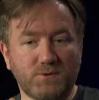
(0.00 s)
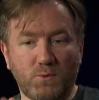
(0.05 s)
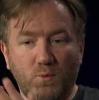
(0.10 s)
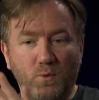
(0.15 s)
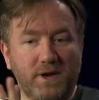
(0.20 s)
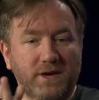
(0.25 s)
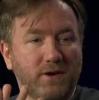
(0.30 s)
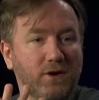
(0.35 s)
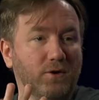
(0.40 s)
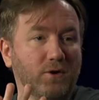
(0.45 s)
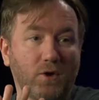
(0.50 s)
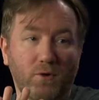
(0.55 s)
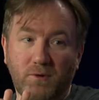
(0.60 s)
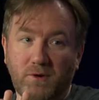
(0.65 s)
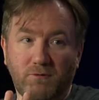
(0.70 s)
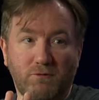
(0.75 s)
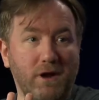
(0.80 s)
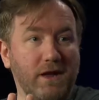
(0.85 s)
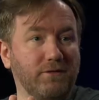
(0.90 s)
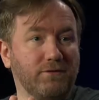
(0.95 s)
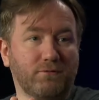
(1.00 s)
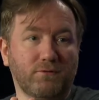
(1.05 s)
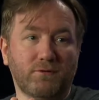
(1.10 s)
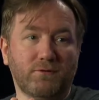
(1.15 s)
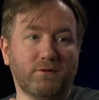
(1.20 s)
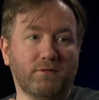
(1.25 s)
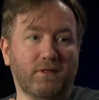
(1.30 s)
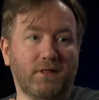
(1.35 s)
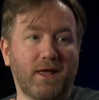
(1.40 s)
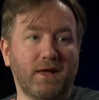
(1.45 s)
a window going right through
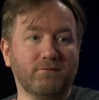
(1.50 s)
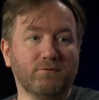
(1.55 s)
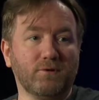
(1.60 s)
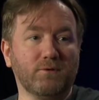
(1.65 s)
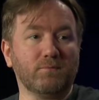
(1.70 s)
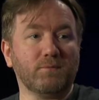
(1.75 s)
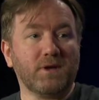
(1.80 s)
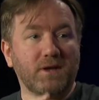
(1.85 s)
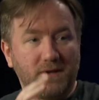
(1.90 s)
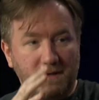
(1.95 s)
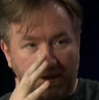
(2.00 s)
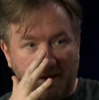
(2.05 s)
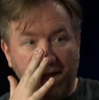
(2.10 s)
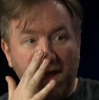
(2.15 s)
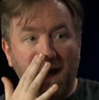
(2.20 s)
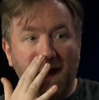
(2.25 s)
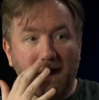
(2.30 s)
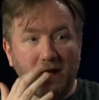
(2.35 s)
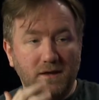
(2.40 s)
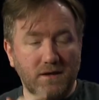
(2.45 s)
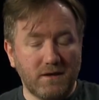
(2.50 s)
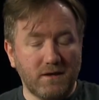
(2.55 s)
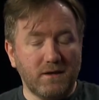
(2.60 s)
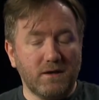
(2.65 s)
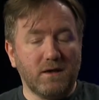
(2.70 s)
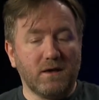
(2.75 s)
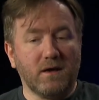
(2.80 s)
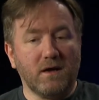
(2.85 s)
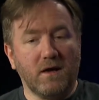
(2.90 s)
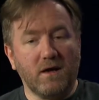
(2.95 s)
to the Oh, there is room. a window. That's yeah. great.
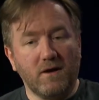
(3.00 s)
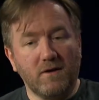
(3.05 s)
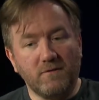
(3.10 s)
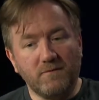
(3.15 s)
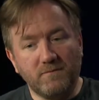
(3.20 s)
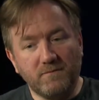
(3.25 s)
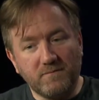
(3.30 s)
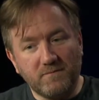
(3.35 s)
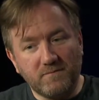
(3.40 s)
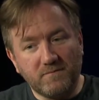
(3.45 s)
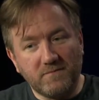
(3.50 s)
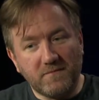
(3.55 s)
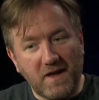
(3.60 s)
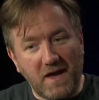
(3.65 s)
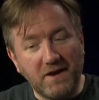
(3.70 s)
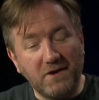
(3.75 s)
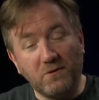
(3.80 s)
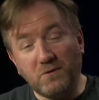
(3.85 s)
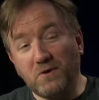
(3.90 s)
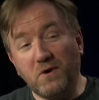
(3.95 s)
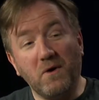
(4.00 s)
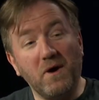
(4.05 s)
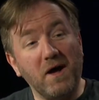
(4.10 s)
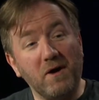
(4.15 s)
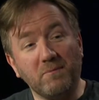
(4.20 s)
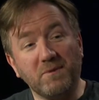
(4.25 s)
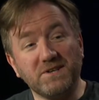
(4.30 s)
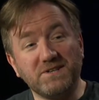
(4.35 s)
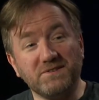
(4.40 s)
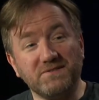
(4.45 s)
Um, I don't know
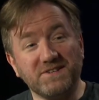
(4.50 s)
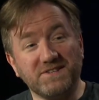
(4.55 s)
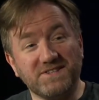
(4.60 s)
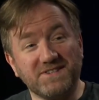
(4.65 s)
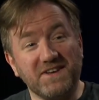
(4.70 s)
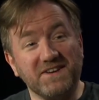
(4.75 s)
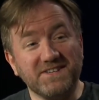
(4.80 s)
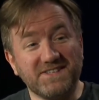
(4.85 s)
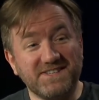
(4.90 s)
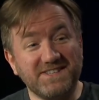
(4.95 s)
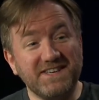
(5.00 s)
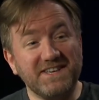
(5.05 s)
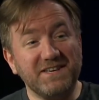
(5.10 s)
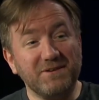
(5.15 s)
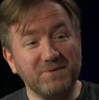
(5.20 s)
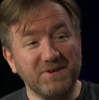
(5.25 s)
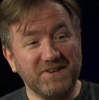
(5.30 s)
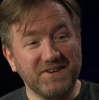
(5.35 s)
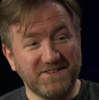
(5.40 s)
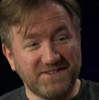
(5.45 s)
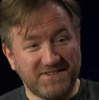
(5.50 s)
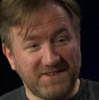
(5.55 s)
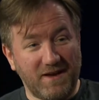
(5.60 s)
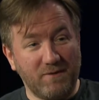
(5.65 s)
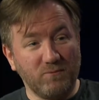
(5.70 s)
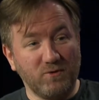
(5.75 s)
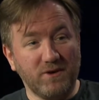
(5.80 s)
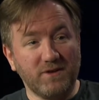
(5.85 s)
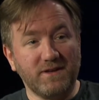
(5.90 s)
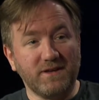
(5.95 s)
how much of it's going to see because
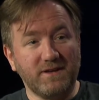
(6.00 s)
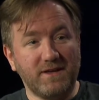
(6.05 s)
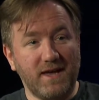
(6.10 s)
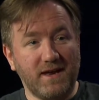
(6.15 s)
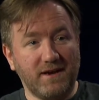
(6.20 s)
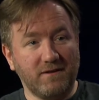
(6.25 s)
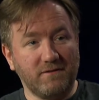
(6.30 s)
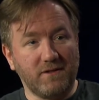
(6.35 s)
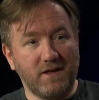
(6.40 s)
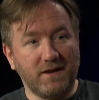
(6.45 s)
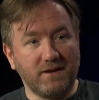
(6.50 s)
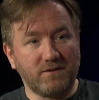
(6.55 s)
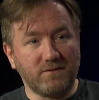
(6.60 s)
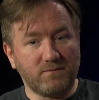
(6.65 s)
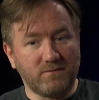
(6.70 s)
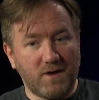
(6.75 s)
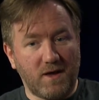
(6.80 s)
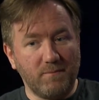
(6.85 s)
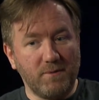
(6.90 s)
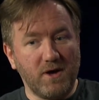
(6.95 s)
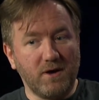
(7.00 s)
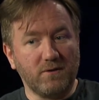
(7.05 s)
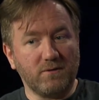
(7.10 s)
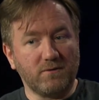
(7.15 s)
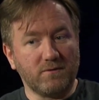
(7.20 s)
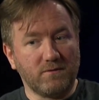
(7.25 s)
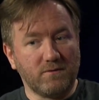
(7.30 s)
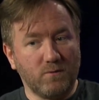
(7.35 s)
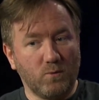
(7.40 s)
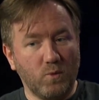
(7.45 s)
I'm really getting like about
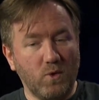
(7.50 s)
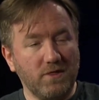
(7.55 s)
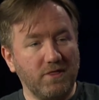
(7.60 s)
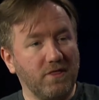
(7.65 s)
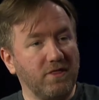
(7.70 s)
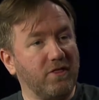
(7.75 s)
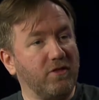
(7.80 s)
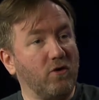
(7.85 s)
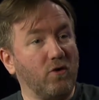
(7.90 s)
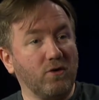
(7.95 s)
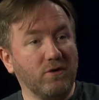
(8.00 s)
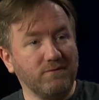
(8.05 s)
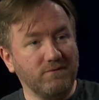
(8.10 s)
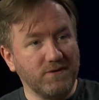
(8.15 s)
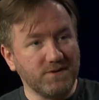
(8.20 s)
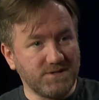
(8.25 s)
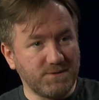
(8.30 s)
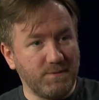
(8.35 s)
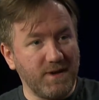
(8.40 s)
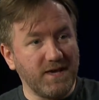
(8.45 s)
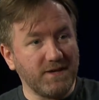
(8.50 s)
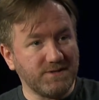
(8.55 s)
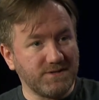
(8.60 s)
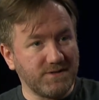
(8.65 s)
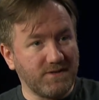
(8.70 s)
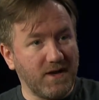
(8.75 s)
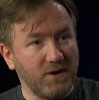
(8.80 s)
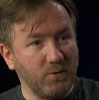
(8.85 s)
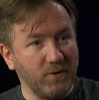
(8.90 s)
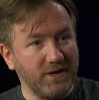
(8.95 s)
one third of the space in
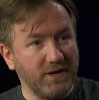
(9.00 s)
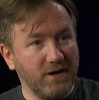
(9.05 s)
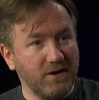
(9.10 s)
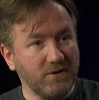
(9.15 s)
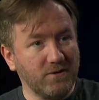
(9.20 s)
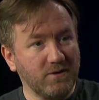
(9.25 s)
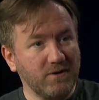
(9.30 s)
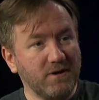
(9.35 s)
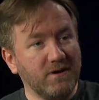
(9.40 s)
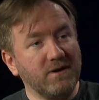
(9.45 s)
that window.